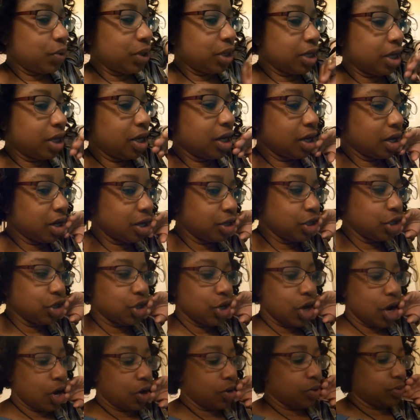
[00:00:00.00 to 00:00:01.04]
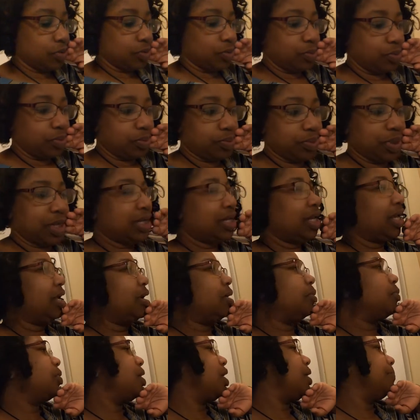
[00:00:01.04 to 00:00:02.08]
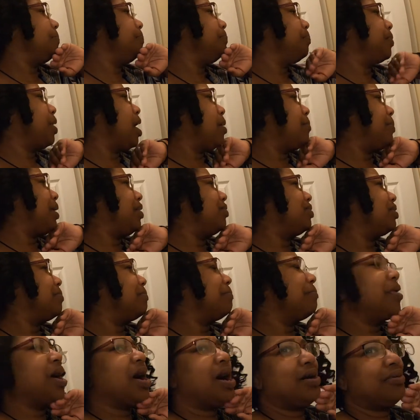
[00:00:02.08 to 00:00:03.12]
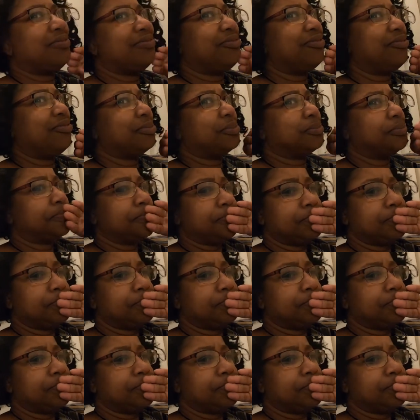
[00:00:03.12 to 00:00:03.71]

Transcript: we, you know, been here what? About a month.